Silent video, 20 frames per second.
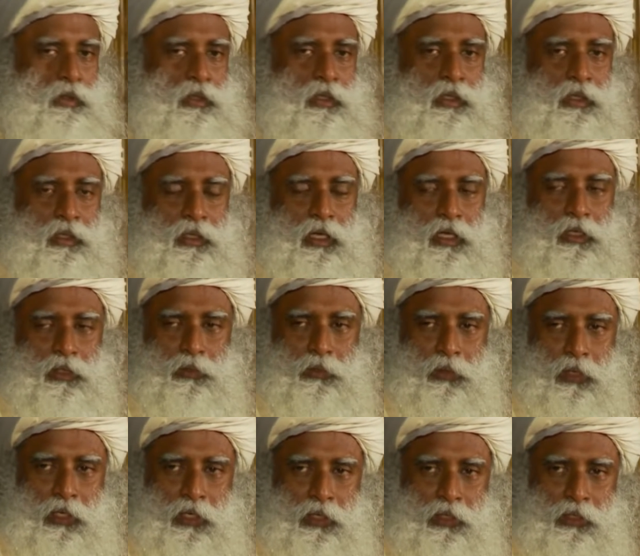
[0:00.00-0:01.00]
in that
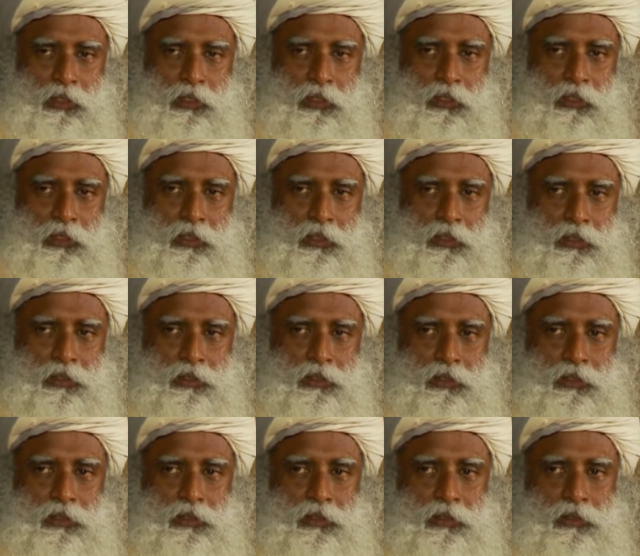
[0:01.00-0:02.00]
way,
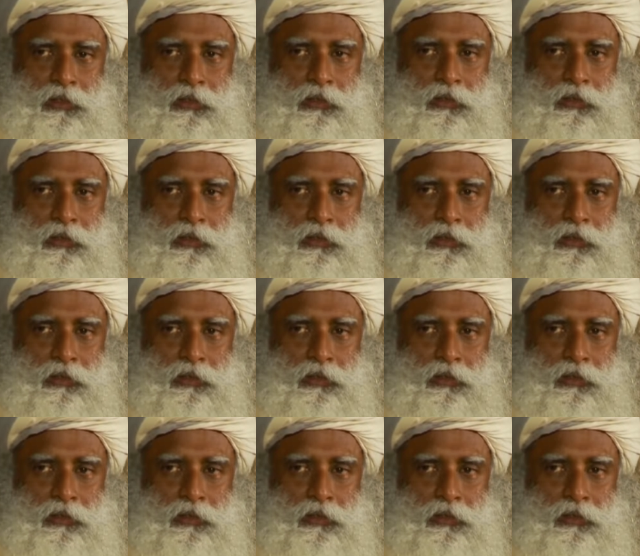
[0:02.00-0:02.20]
is